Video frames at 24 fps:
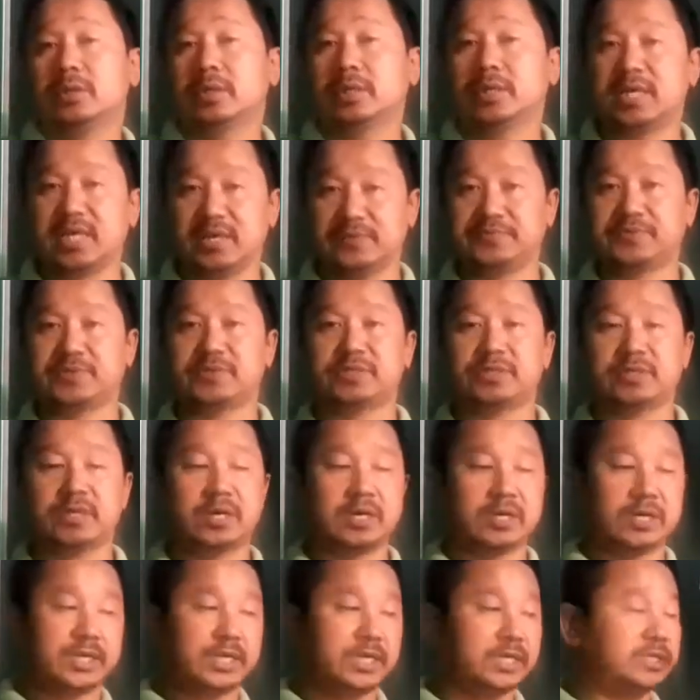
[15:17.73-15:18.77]
gives
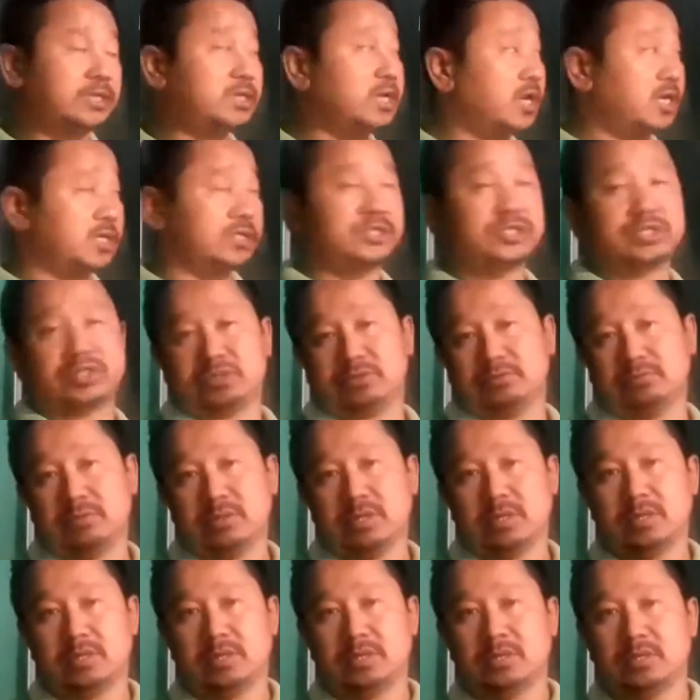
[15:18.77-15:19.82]
or it does.
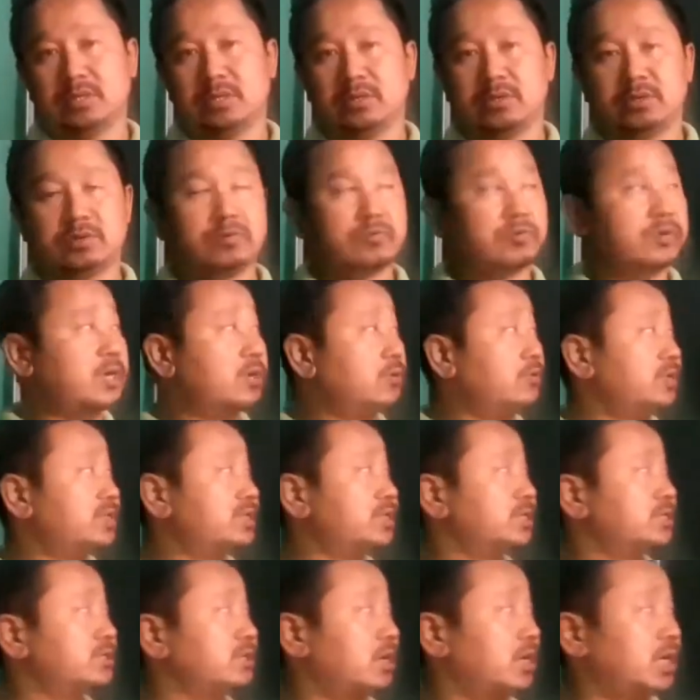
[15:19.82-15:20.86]
Okay, which
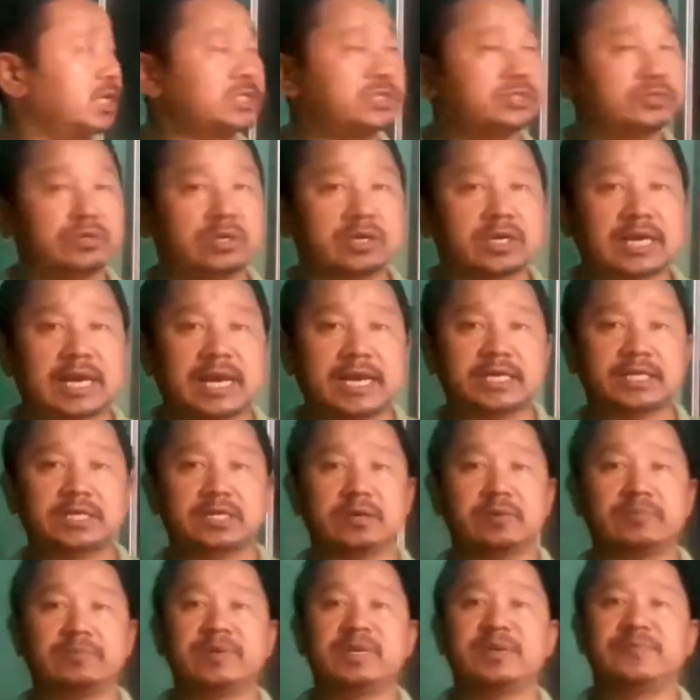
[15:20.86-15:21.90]
is also a kind
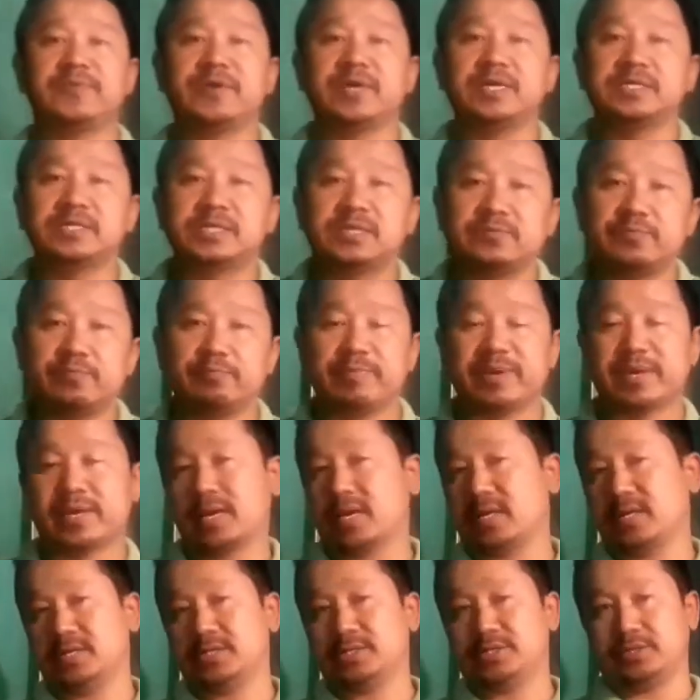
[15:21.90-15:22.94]
of defensive
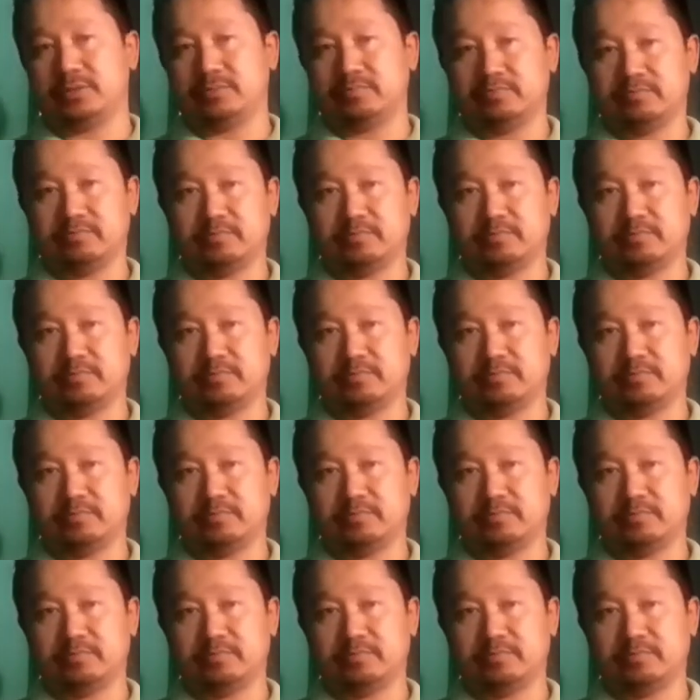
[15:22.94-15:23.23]
mechanism.